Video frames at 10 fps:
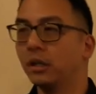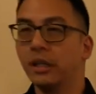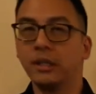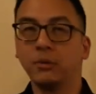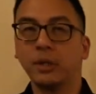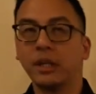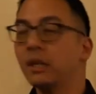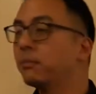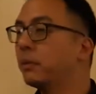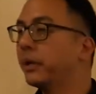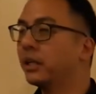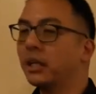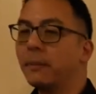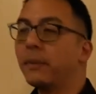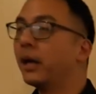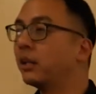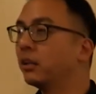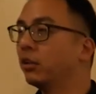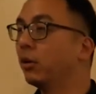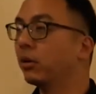that we can implement in pet
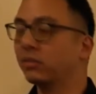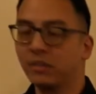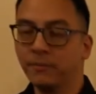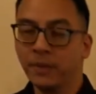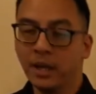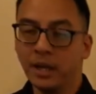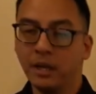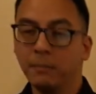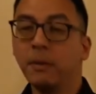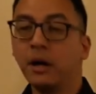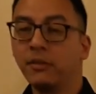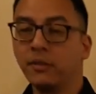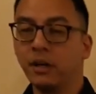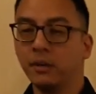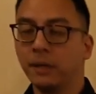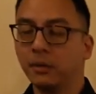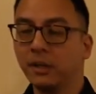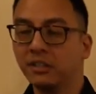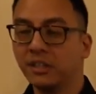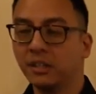dogs. And BARF, by the
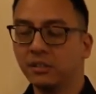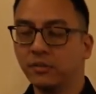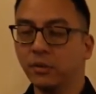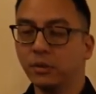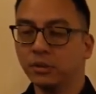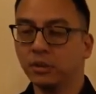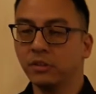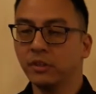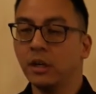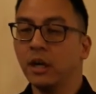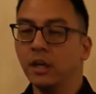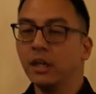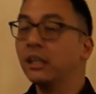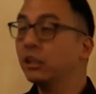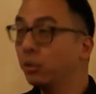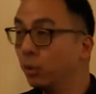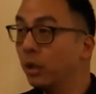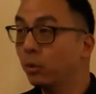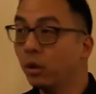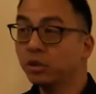way, stands for sort of
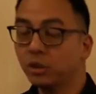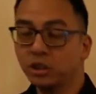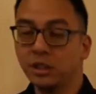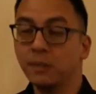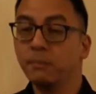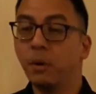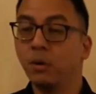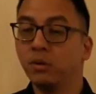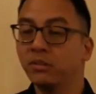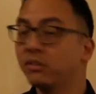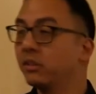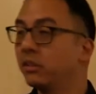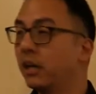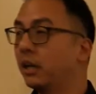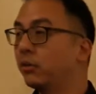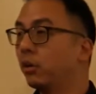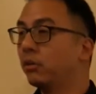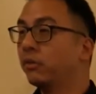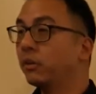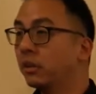it was originally bones and raw
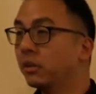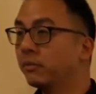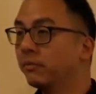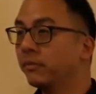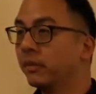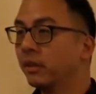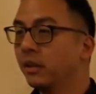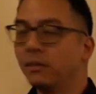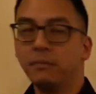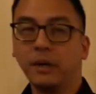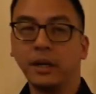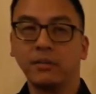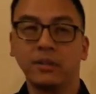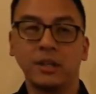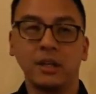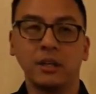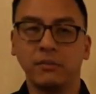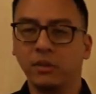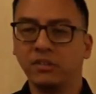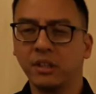food, but after that, a
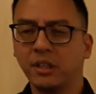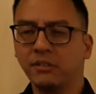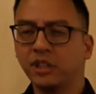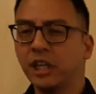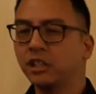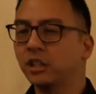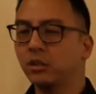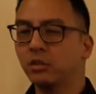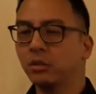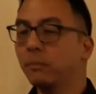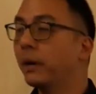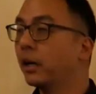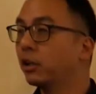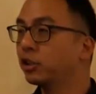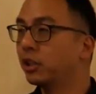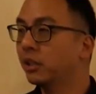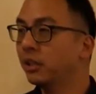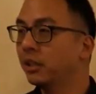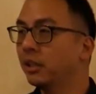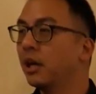few years later, they've changed it to
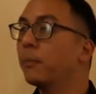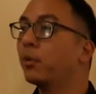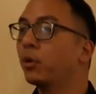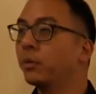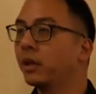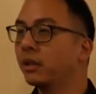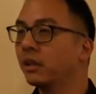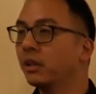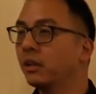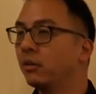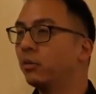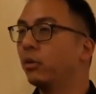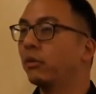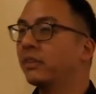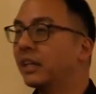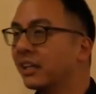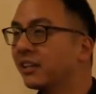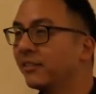biologically appropriate raw feed.